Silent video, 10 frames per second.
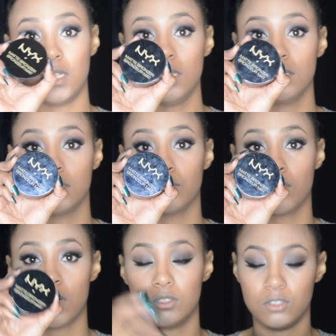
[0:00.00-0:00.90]
NYX
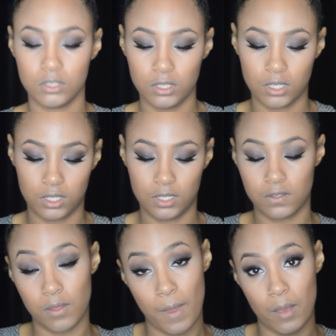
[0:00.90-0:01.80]
bronzer. It's
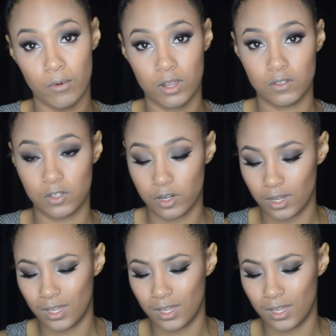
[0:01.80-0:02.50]
the matte bronzer,